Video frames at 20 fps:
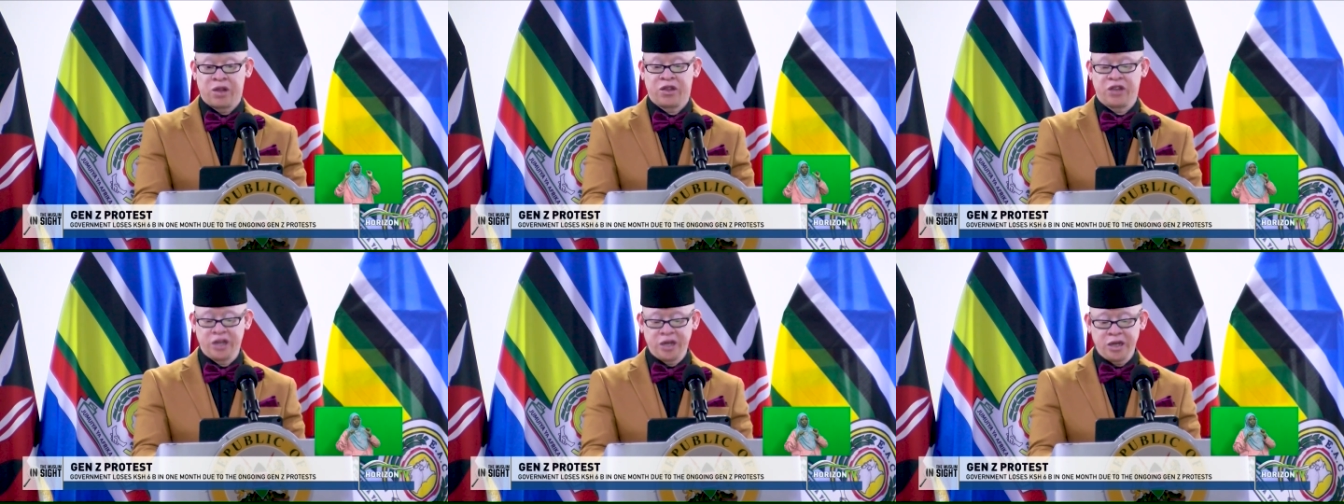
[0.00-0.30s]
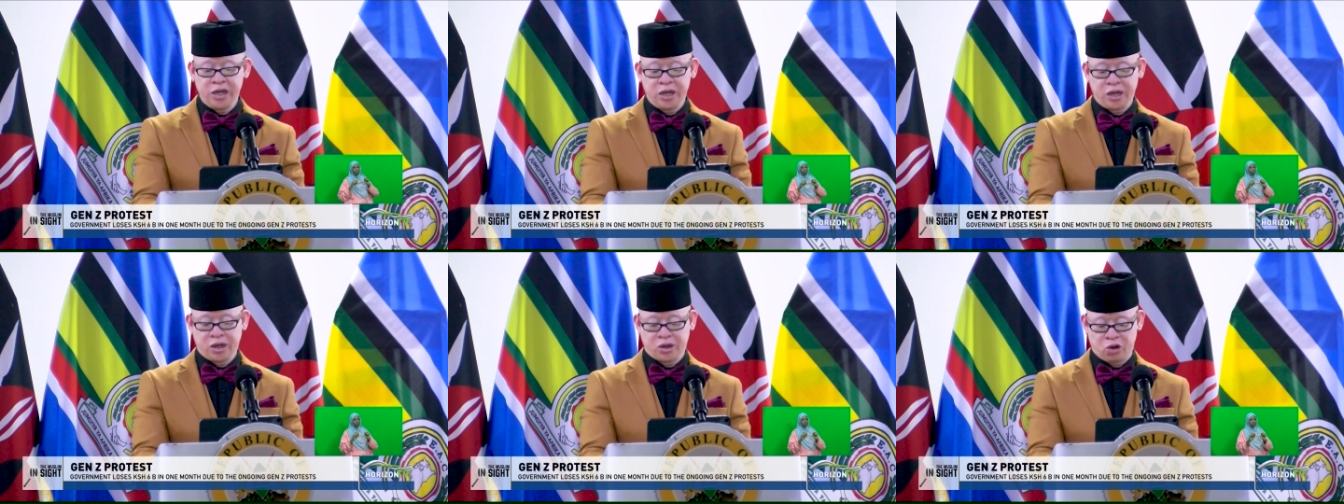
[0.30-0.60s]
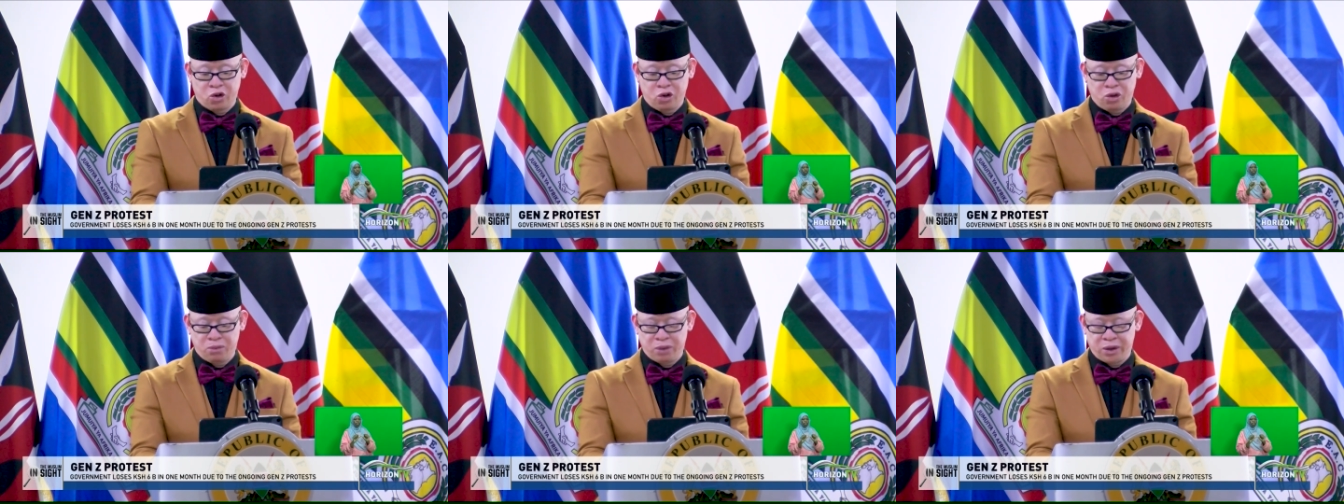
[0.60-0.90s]
the
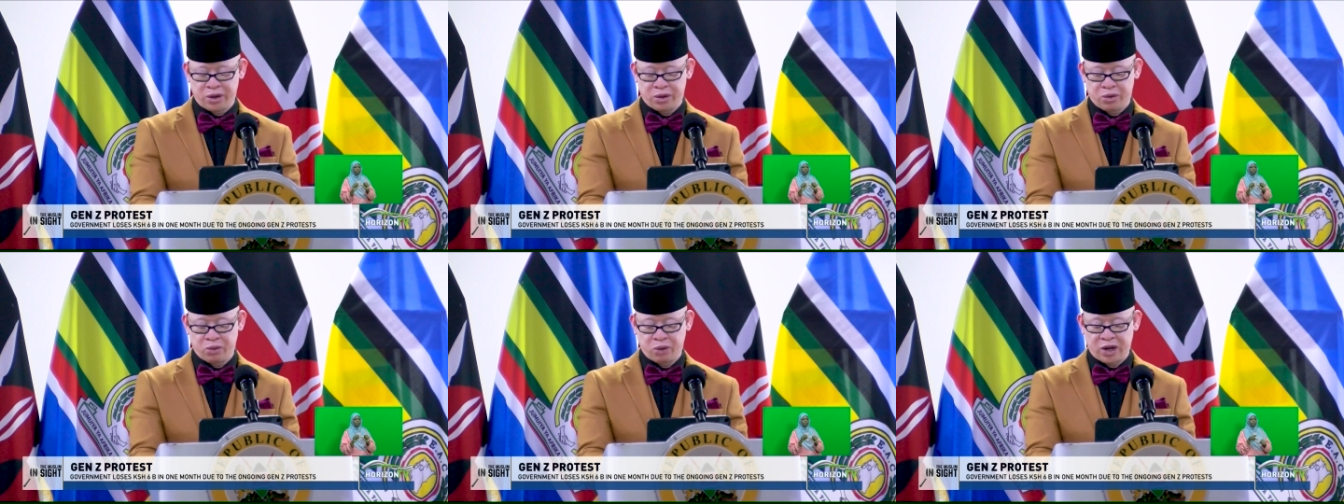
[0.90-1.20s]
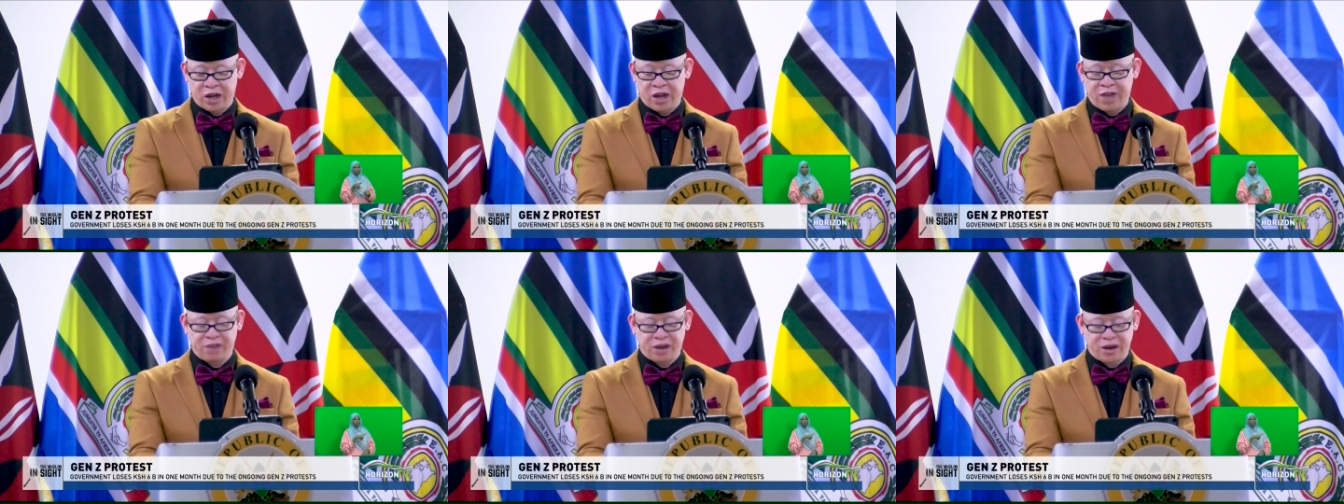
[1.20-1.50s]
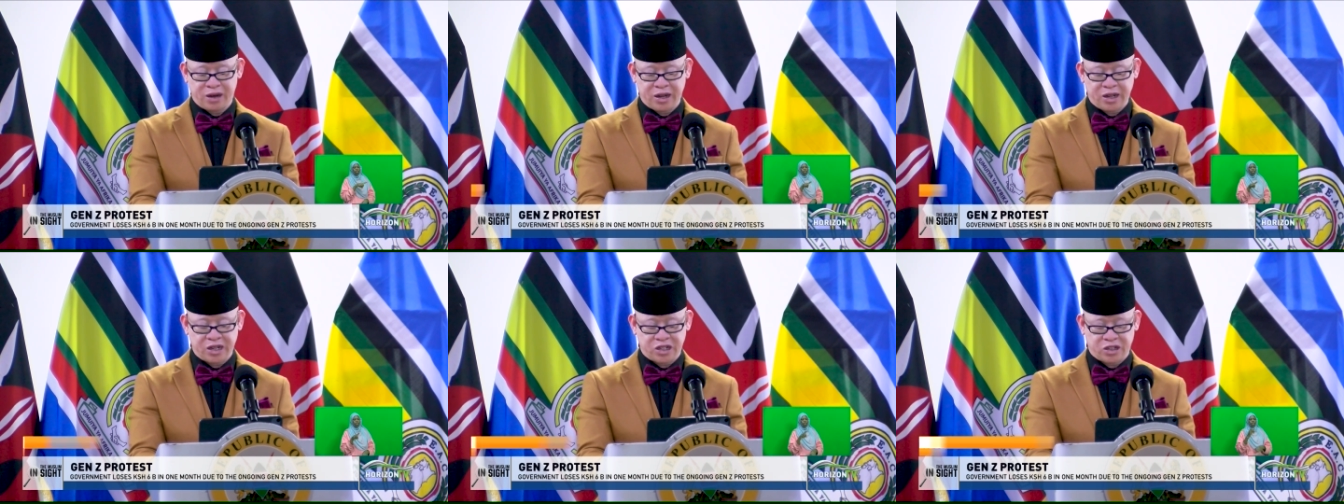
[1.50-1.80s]
economy will have
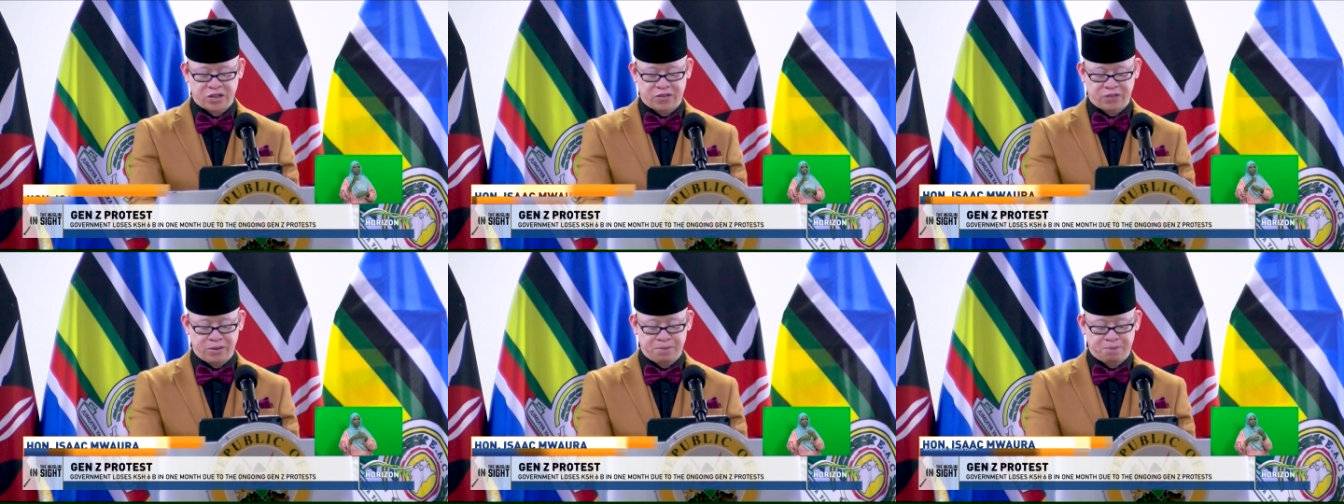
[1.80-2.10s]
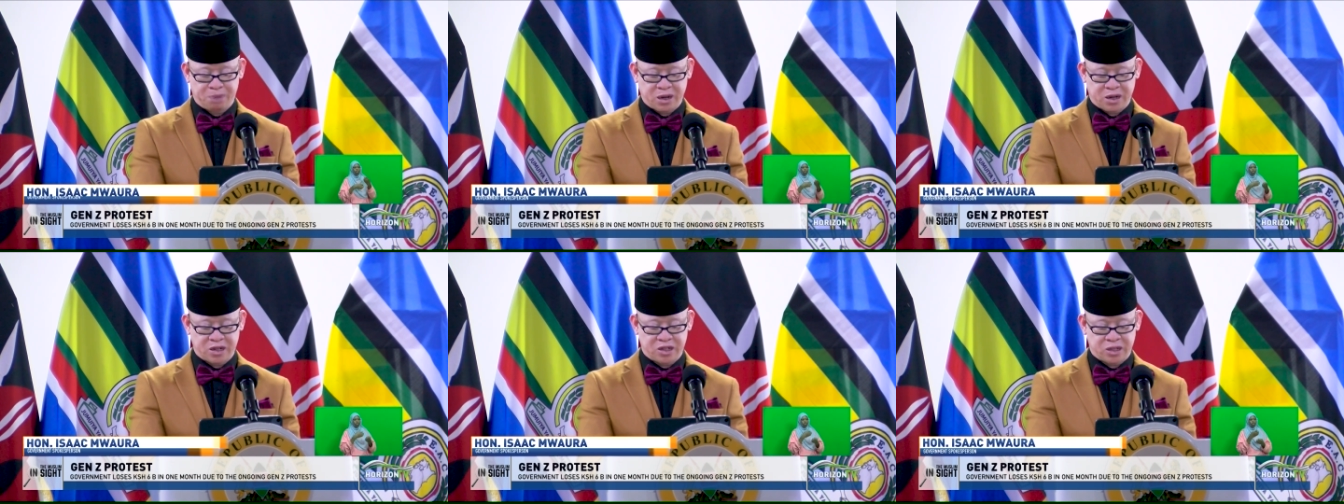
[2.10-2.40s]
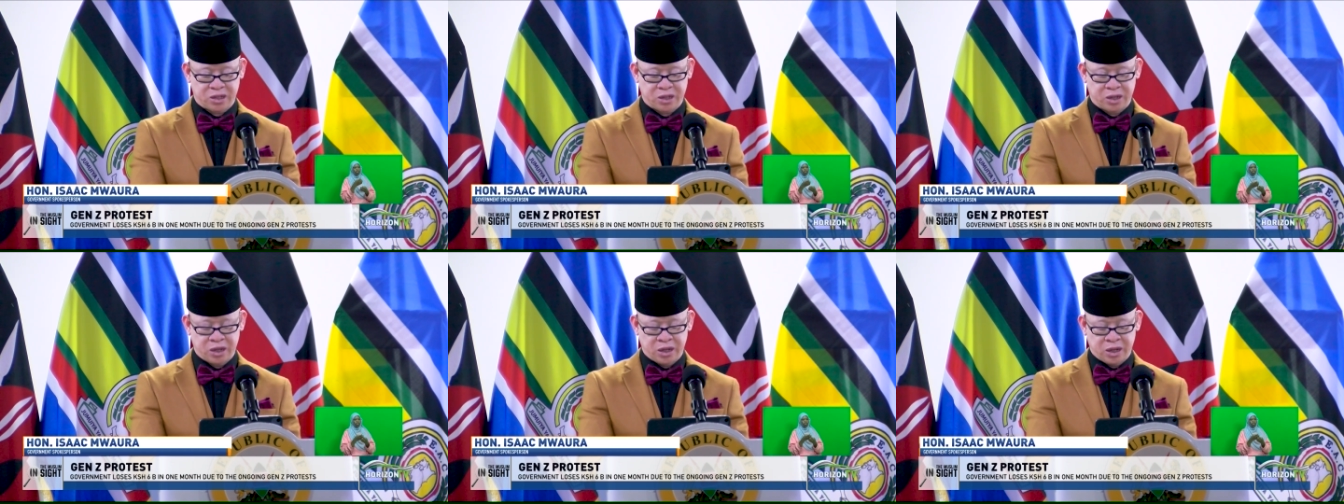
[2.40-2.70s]
a negative
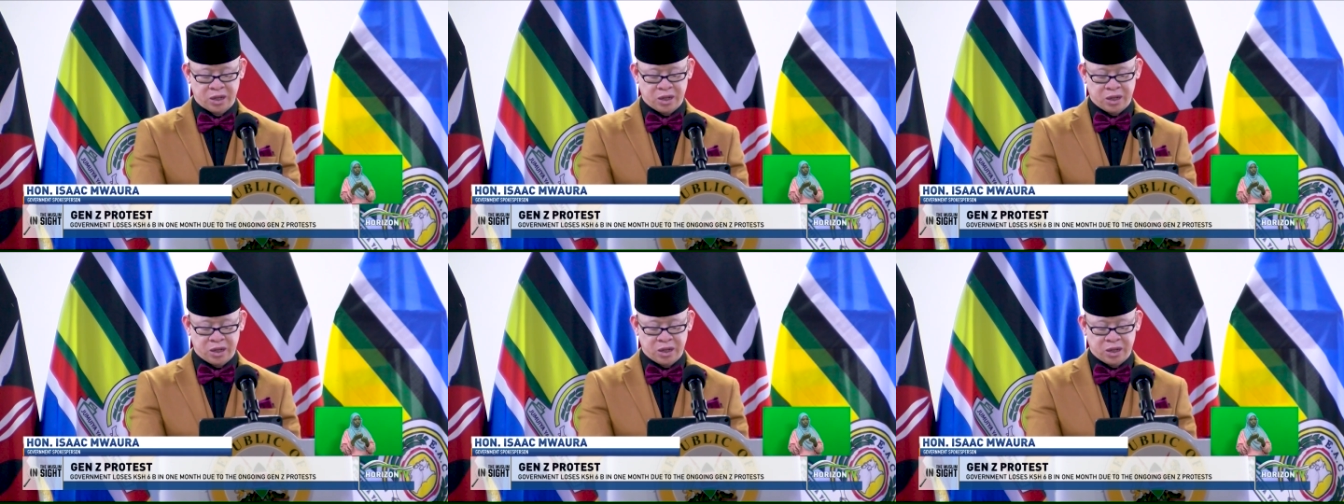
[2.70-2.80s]
impact